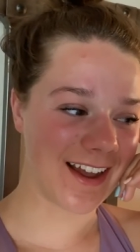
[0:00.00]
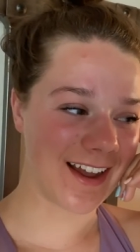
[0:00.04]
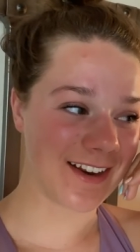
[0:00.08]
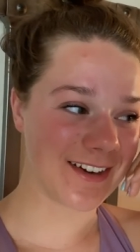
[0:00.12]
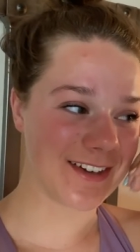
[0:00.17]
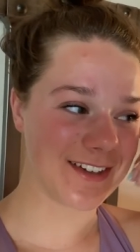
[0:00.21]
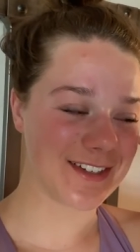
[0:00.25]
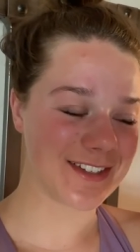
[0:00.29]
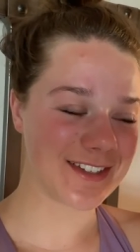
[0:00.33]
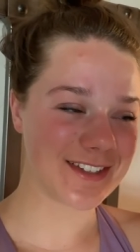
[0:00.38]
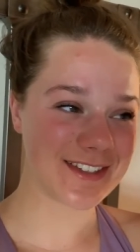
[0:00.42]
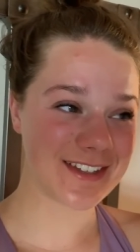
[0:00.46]

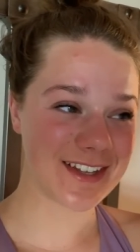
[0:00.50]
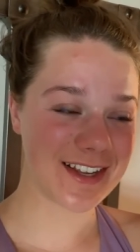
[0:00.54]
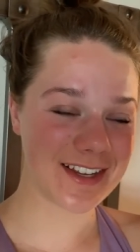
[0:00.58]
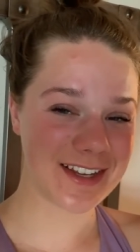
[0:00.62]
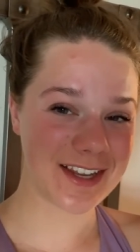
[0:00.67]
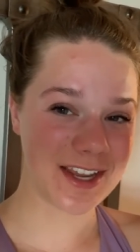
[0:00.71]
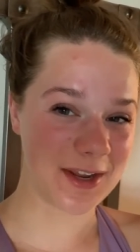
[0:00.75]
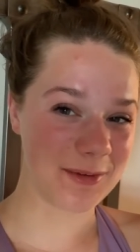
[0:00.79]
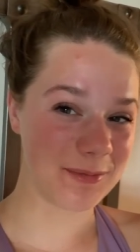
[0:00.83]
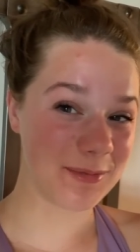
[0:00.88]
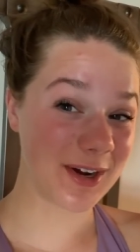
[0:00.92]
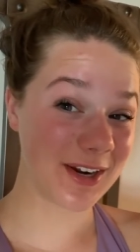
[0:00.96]
I just
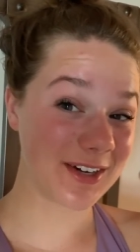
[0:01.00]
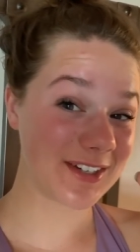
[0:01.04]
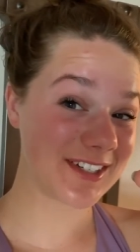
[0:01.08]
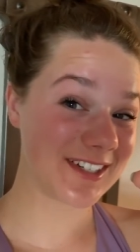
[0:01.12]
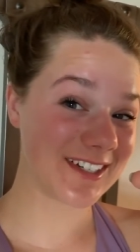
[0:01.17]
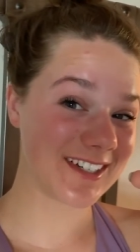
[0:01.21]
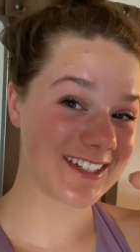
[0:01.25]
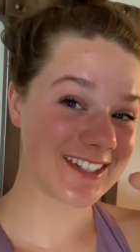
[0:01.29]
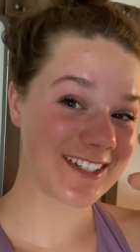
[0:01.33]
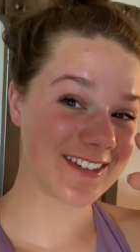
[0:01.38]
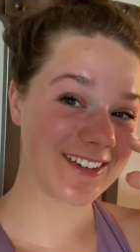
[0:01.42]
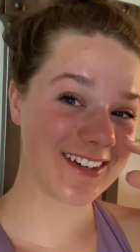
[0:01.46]
keep
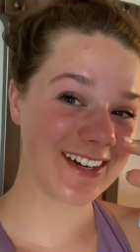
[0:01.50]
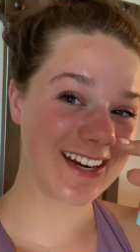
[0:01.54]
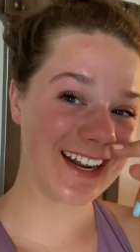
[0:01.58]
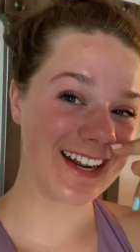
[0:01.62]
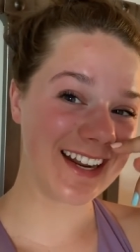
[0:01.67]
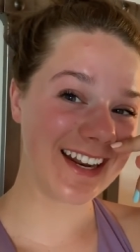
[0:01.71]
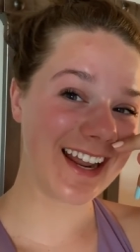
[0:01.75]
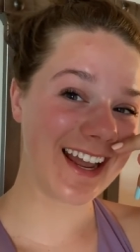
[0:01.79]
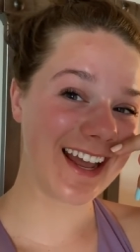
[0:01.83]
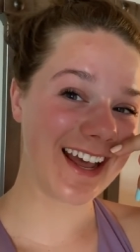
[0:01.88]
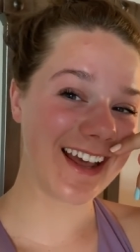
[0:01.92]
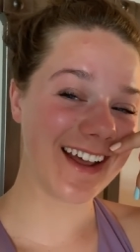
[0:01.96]
watching to see what
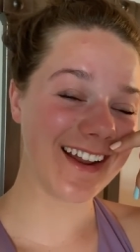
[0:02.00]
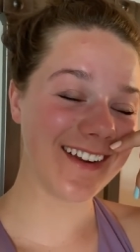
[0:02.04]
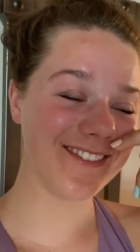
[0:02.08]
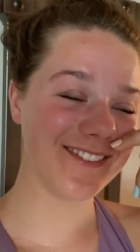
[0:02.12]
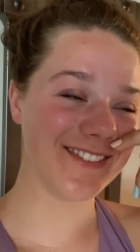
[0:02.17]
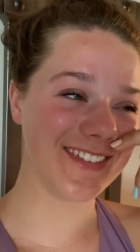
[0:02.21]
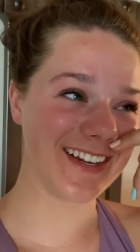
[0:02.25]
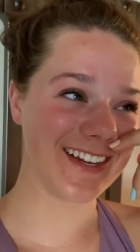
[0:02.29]
I get